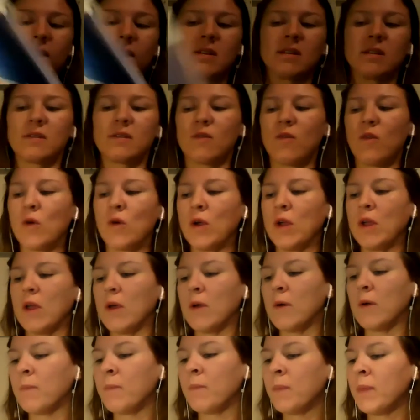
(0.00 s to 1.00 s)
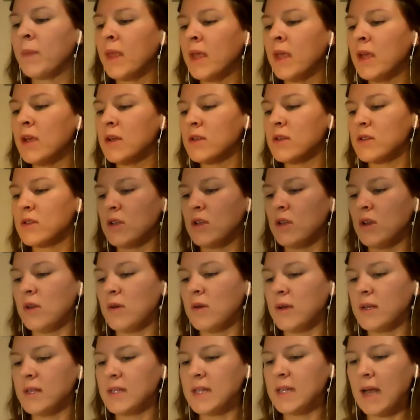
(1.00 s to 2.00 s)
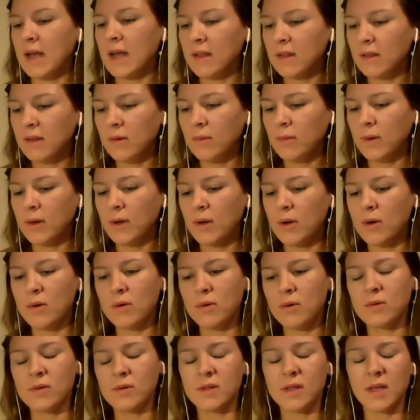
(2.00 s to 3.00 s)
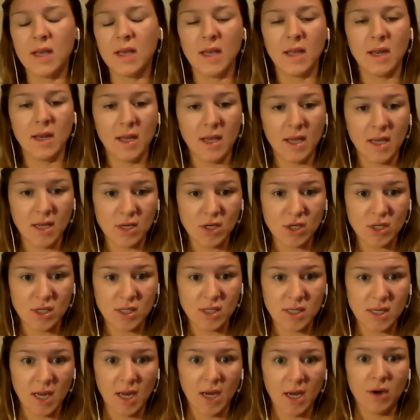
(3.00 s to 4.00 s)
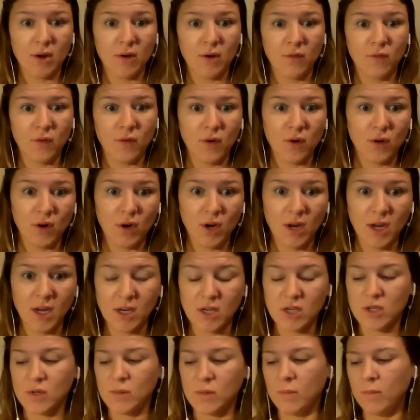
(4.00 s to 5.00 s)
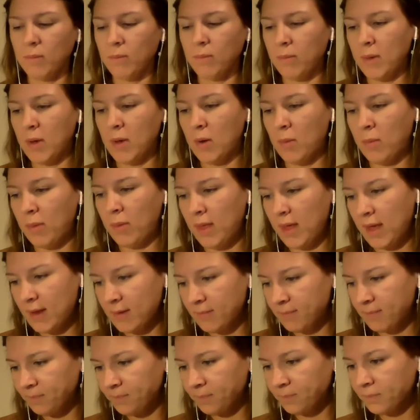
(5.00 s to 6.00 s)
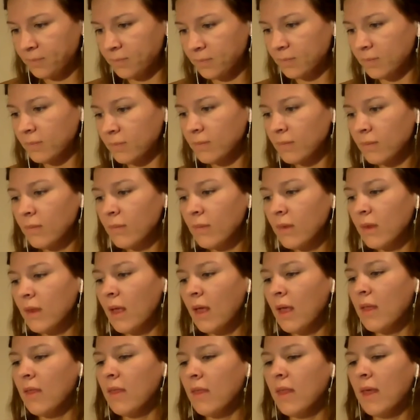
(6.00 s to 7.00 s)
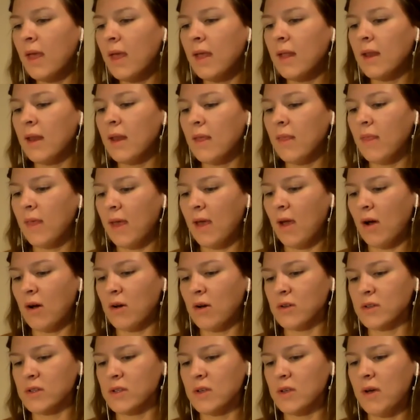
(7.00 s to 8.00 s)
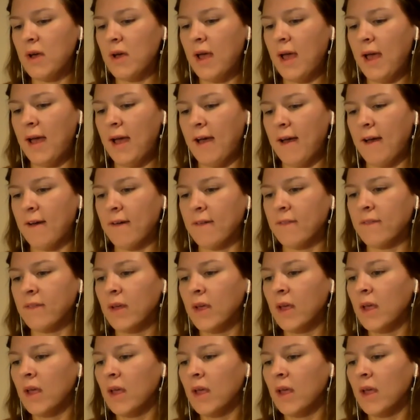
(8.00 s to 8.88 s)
list for you, so you know exactly what goes in each container for each meal plan. And then they also have